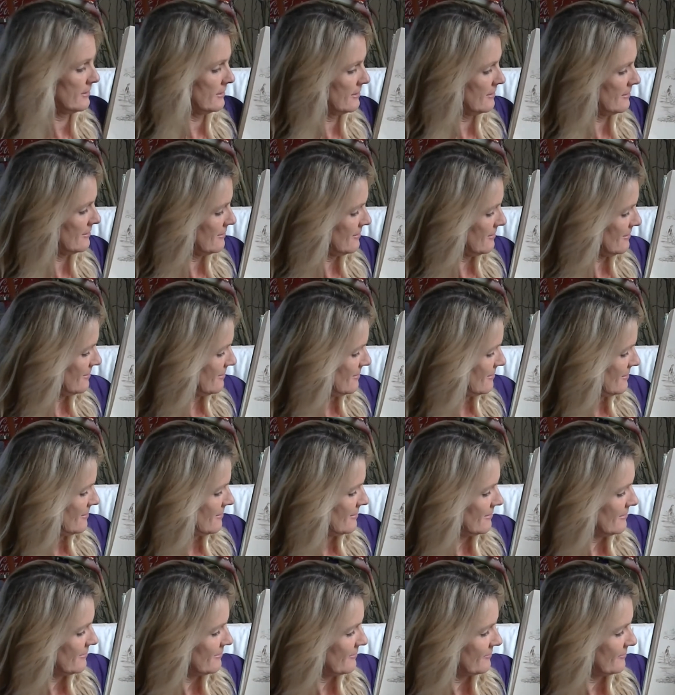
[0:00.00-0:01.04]

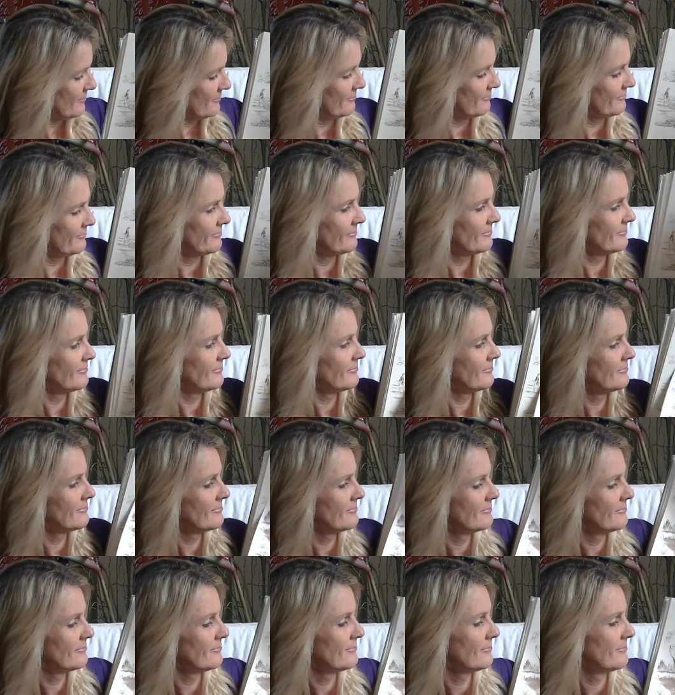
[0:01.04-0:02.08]

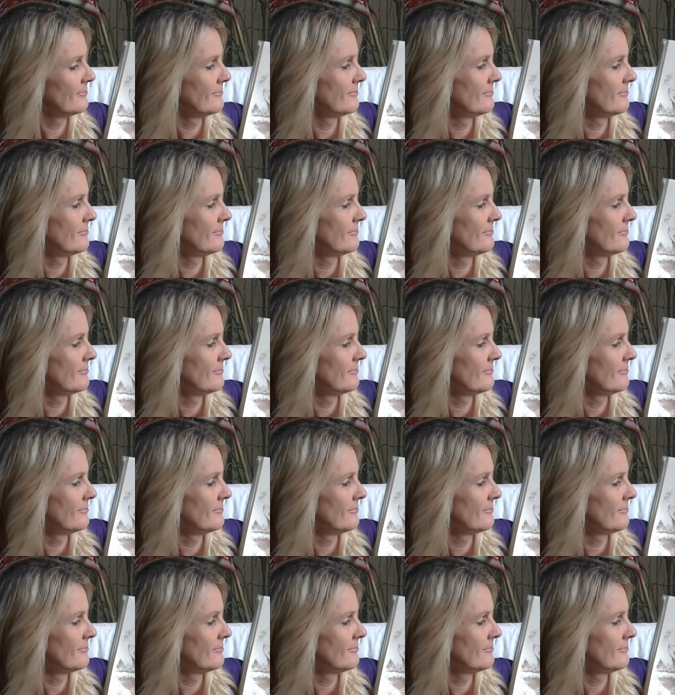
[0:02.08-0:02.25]
Nobody speaks.